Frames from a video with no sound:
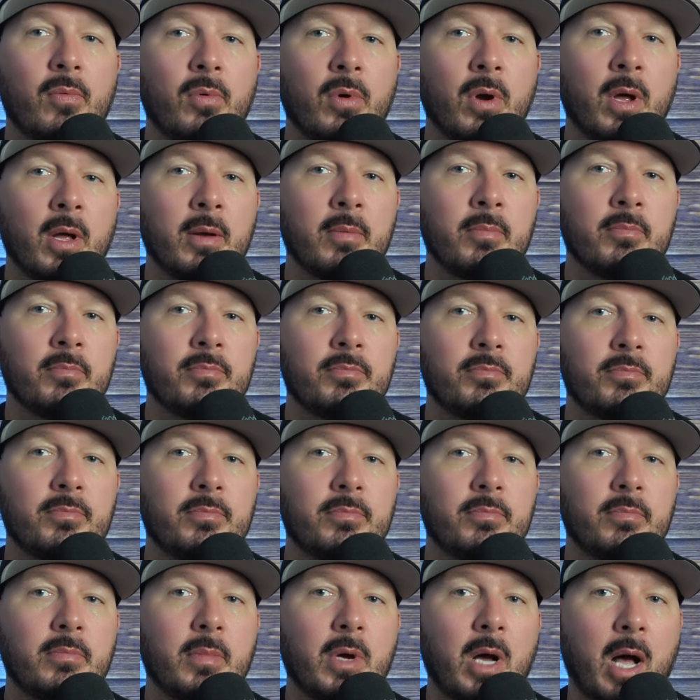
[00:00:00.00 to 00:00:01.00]
run
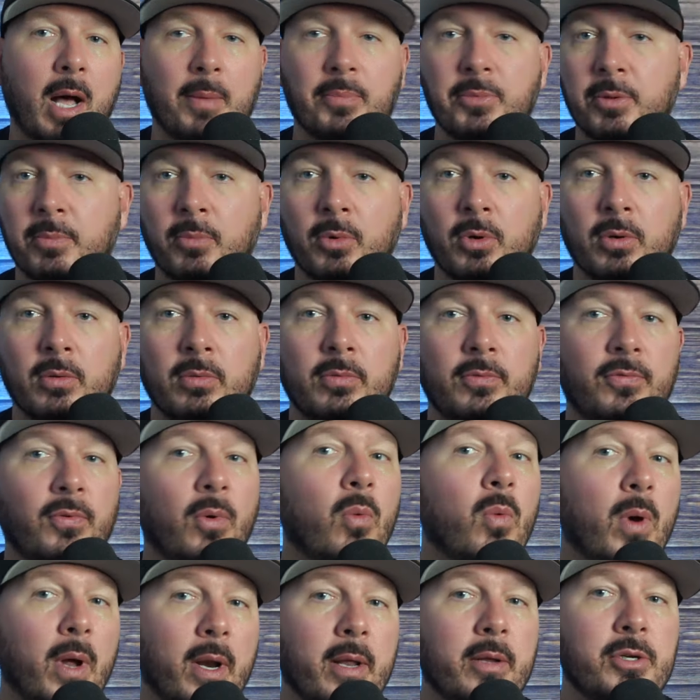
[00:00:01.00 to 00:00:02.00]
optimal for
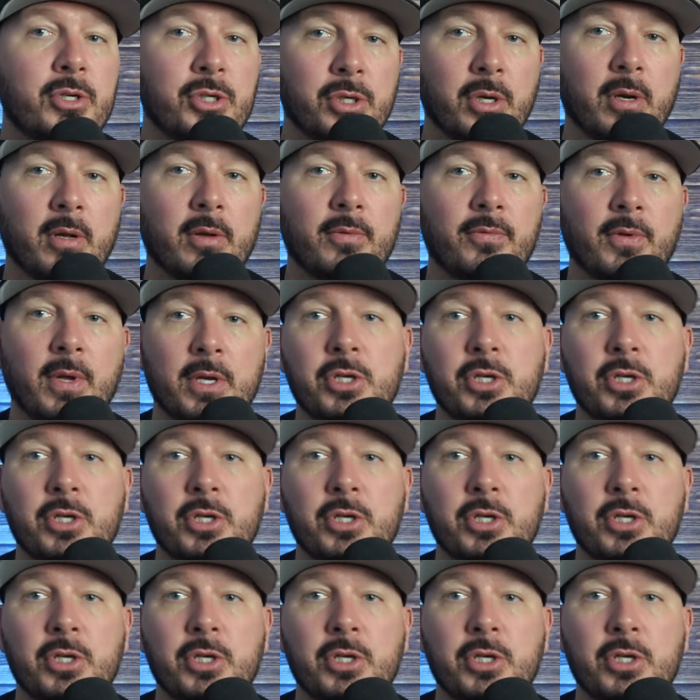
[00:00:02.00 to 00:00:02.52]
what it should have.